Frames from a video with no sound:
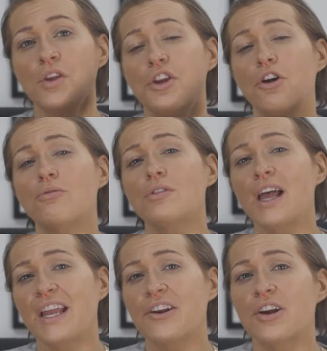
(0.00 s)
you know,
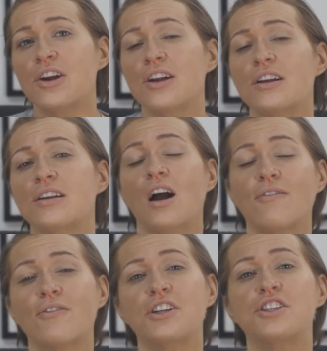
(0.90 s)
lighter
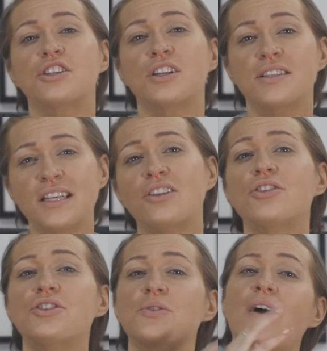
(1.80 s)
coverage
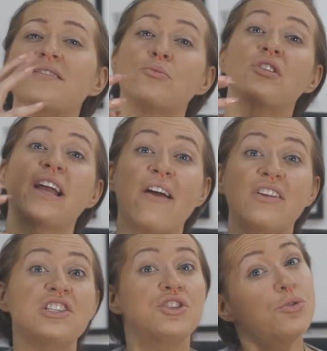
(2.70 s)
concealers. You have some really
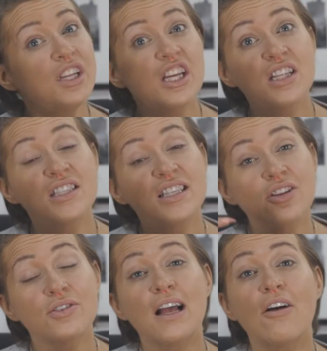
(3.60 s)
heavy duty
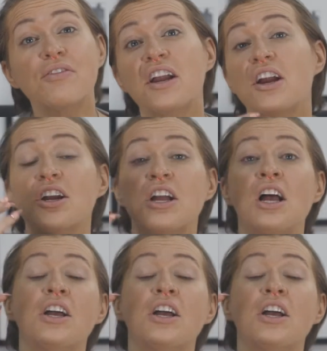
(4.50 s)
concealers out there.